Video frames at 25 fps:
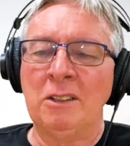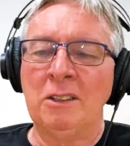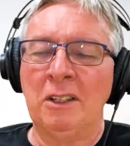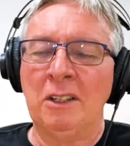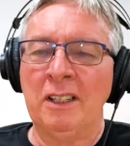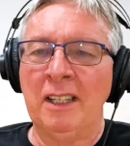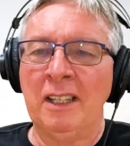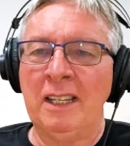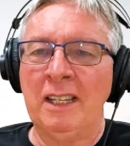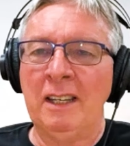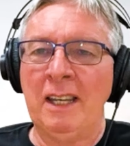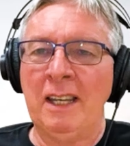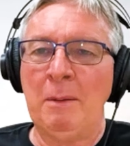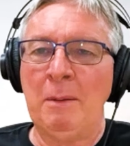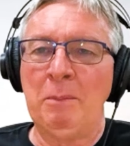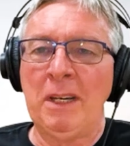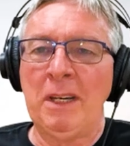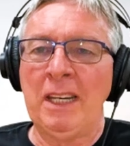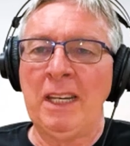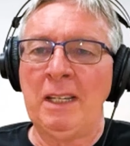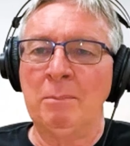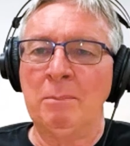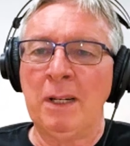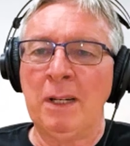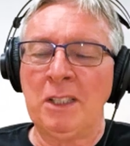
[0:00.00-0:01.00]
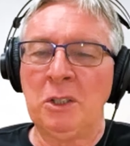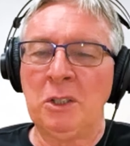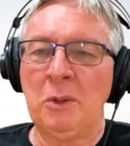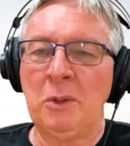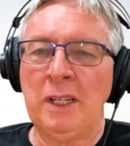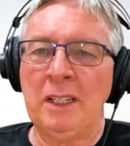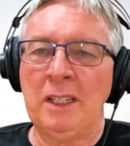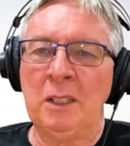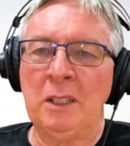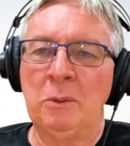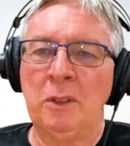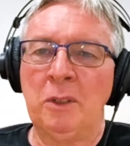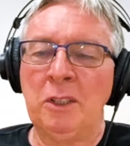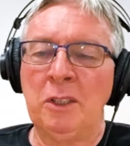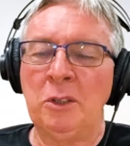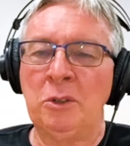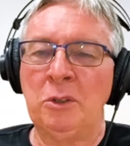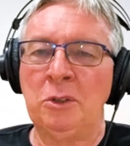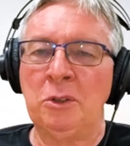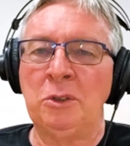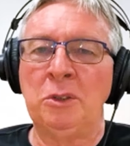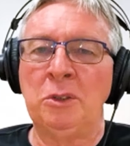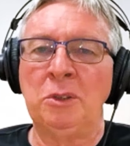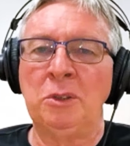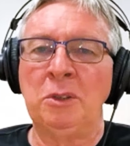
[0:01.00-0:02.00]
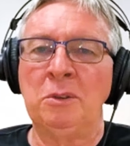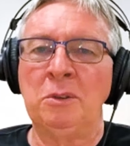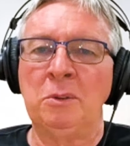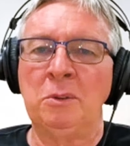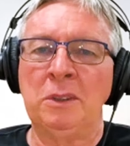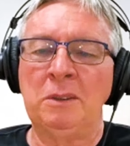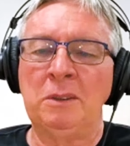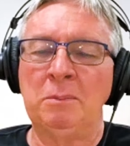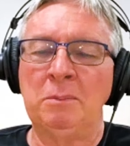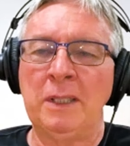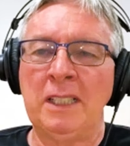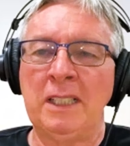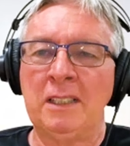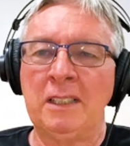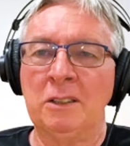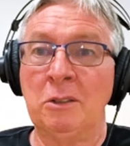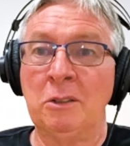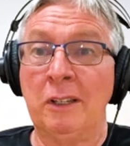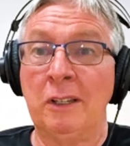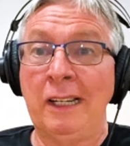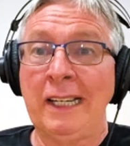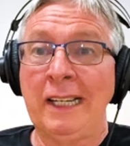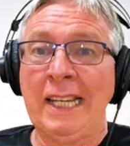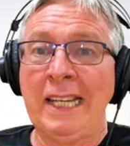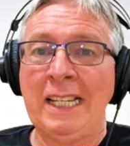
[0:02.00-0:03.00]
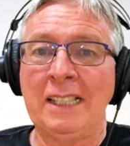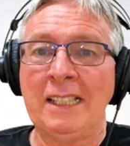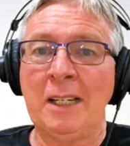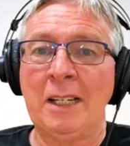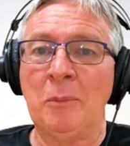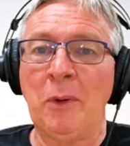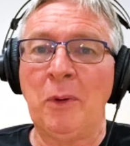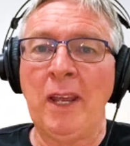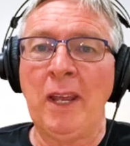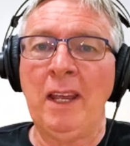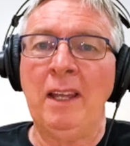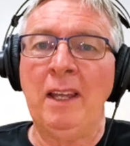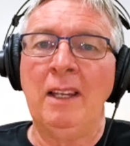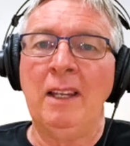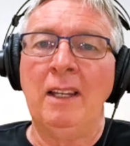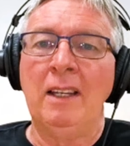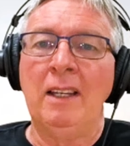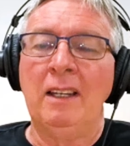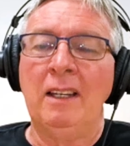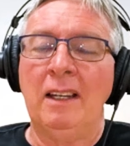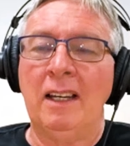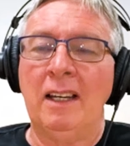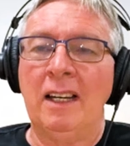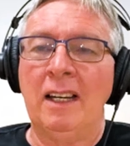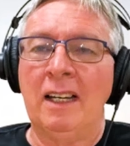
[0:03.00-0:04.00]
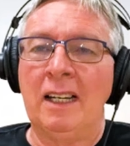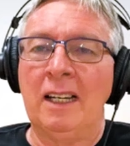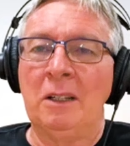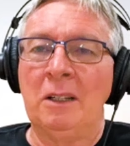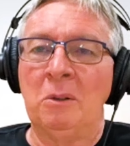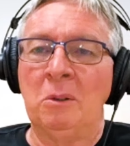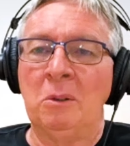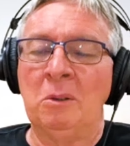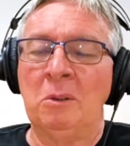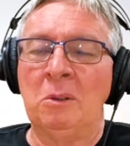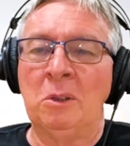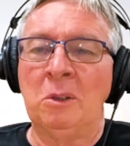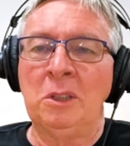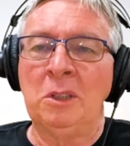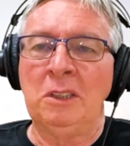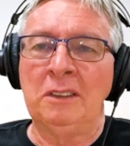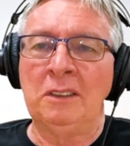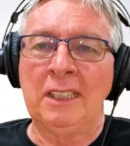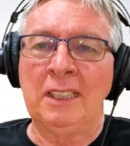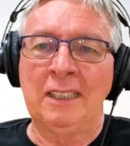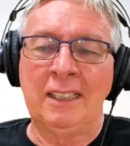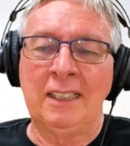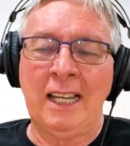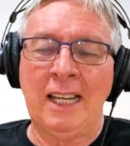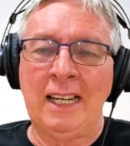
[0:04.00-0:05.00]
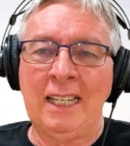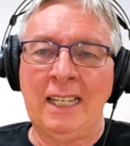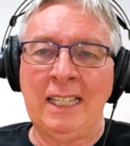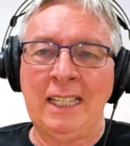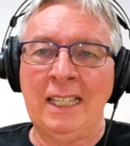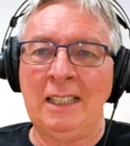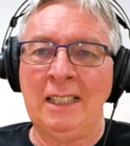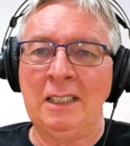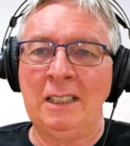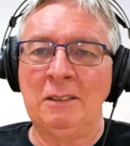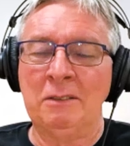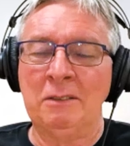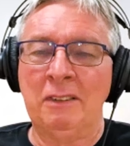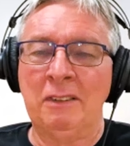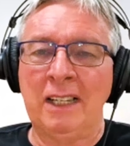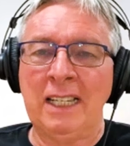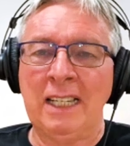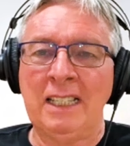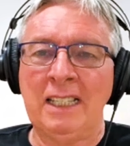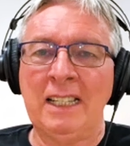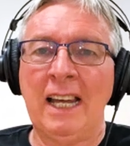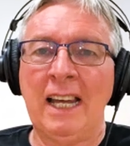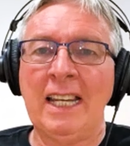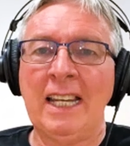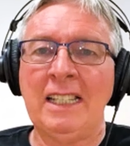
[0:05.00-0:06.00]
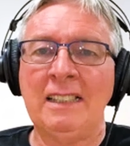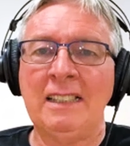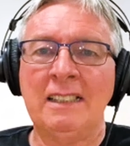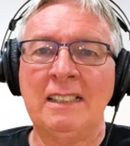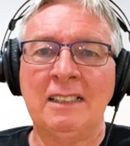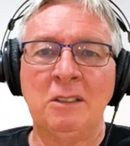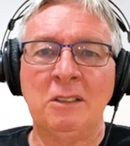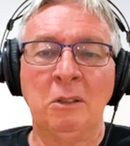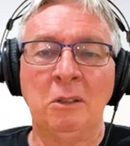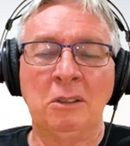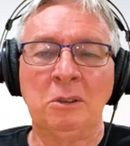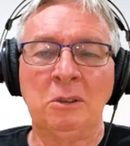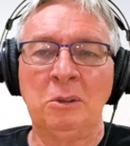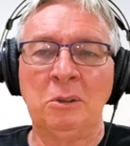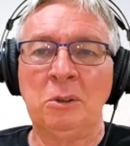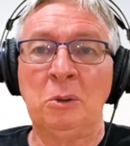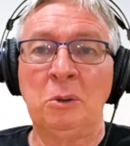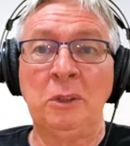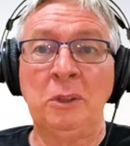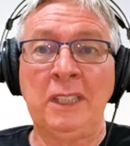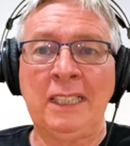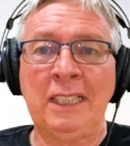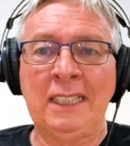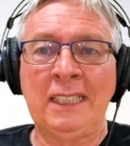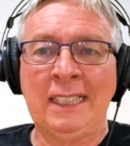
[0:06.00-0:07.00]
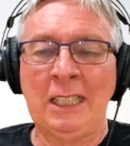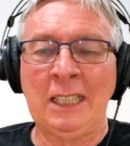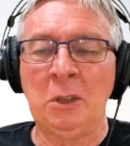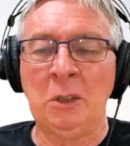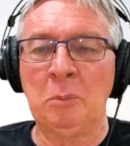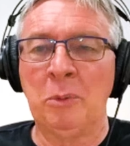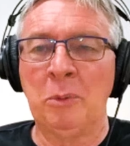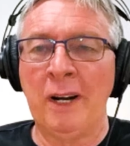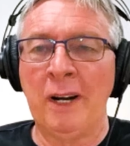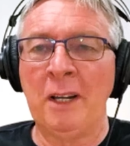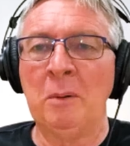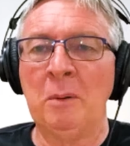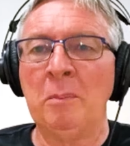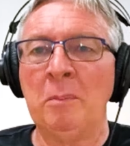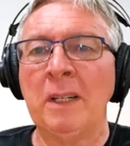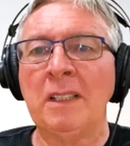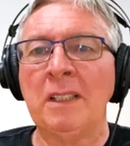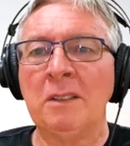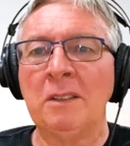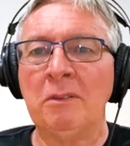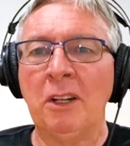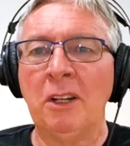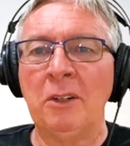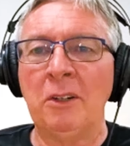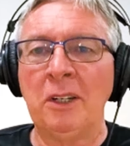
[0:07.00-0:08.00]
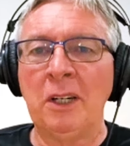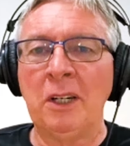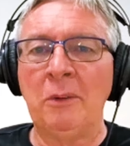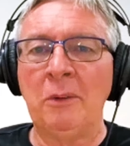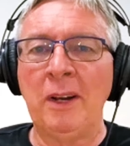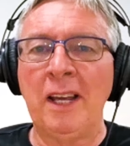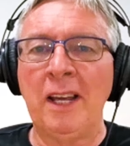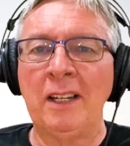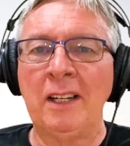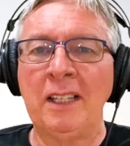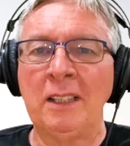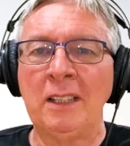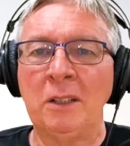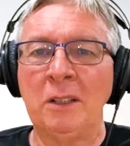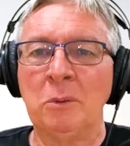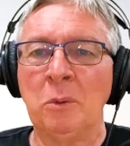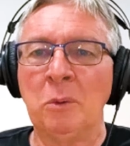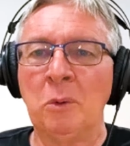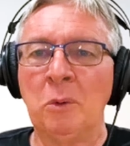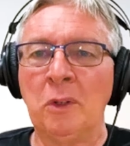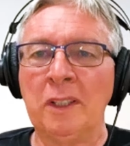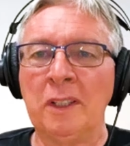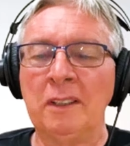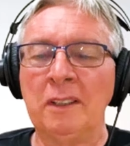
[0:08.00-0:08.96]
It's either emptying much quicker than what it should do, which means it's got a leak somewhere, or you're starting to get this funny taste that's not good, or you get a little brown bits floating around in the